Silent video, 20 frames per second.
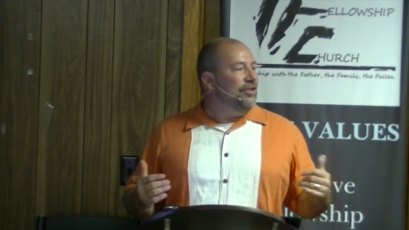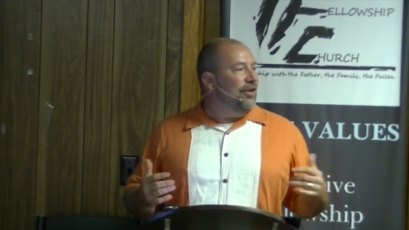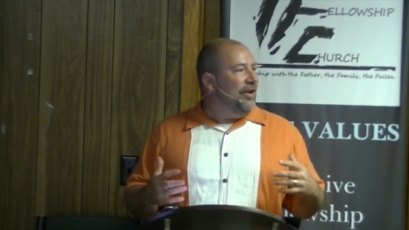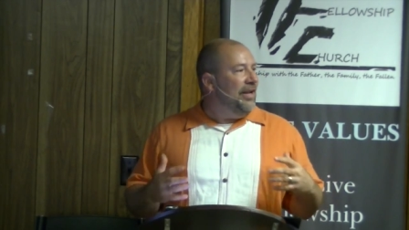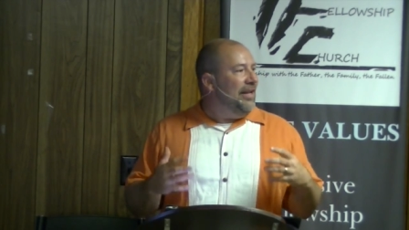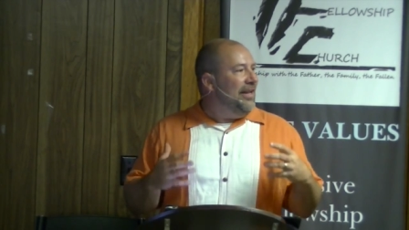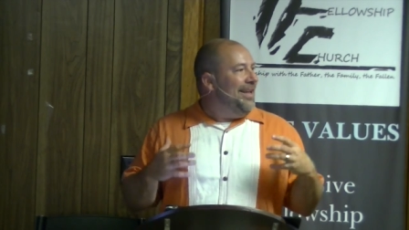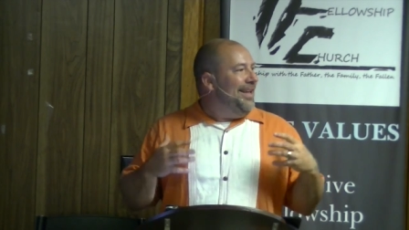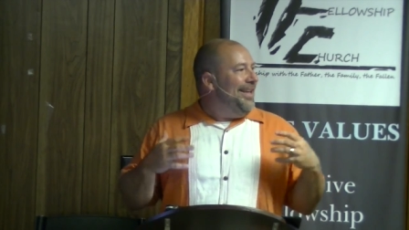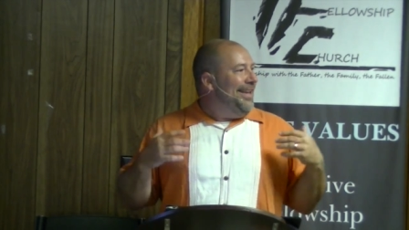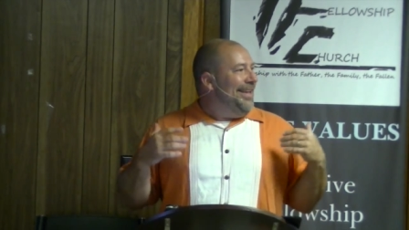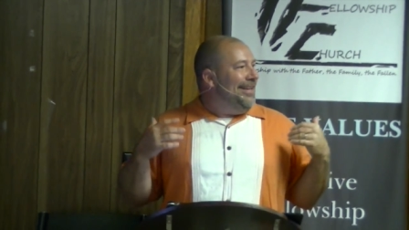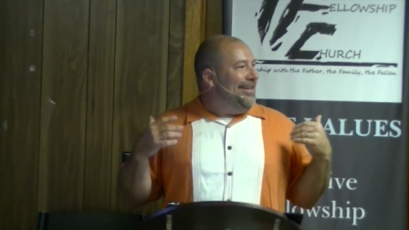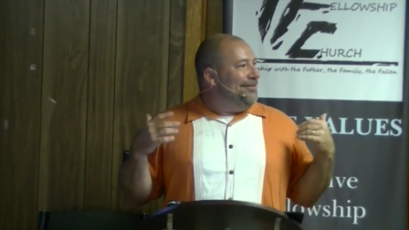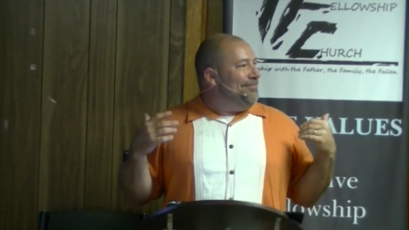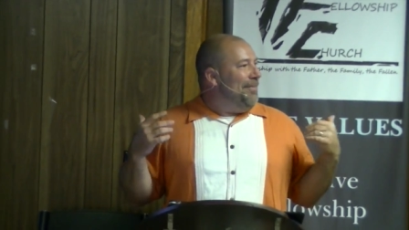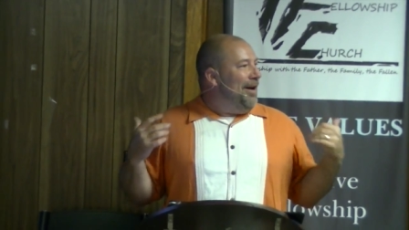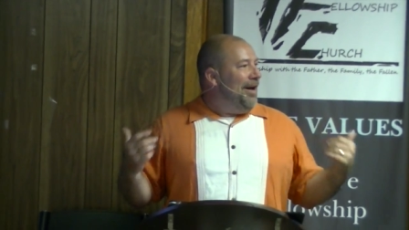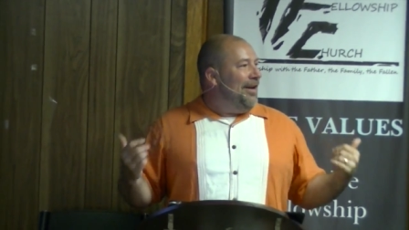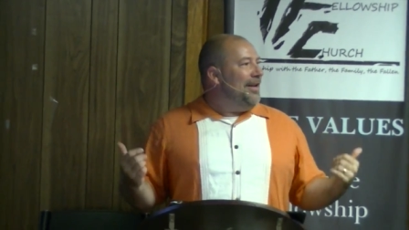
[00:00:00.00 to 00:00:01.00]
You know,
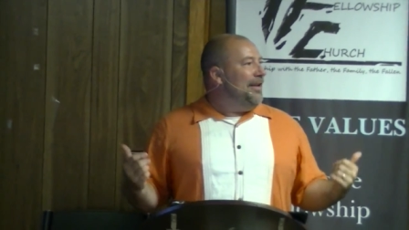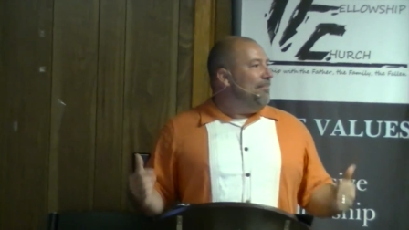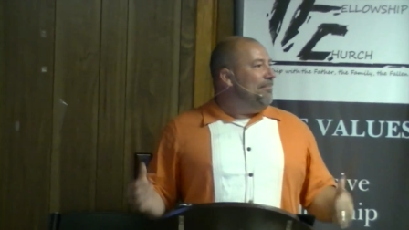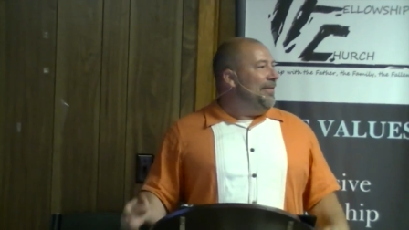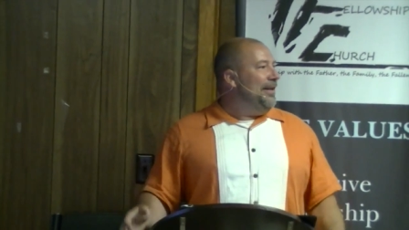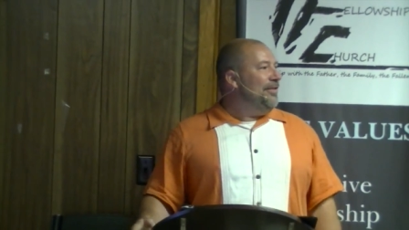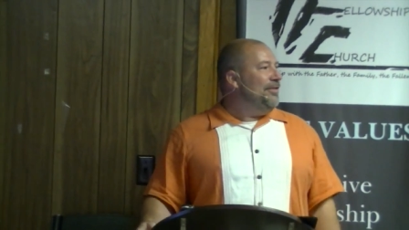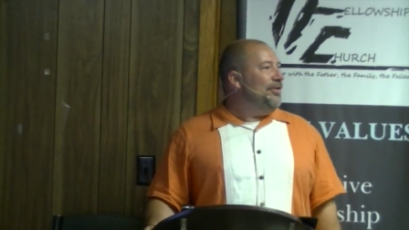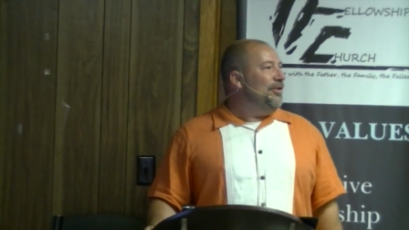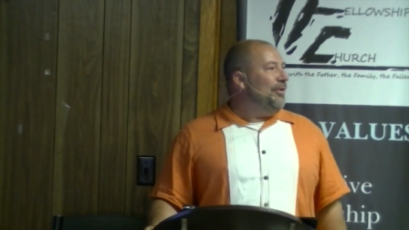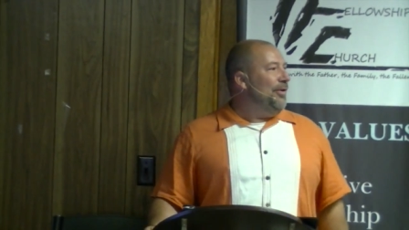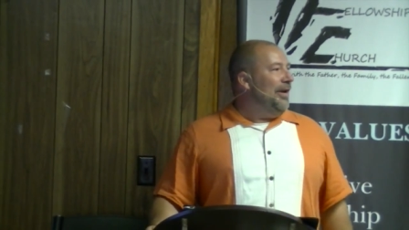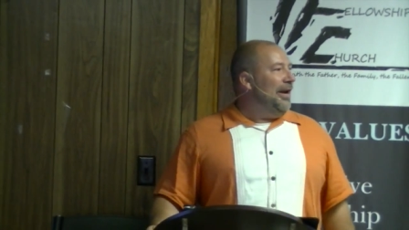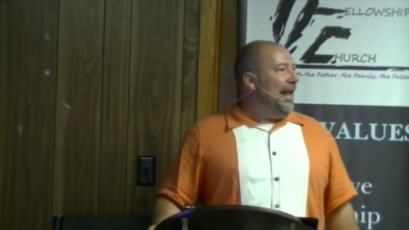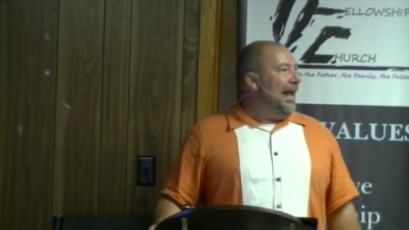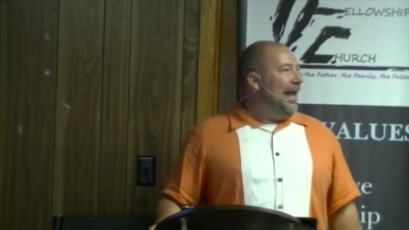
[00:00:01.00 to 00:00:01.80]
his body had been through an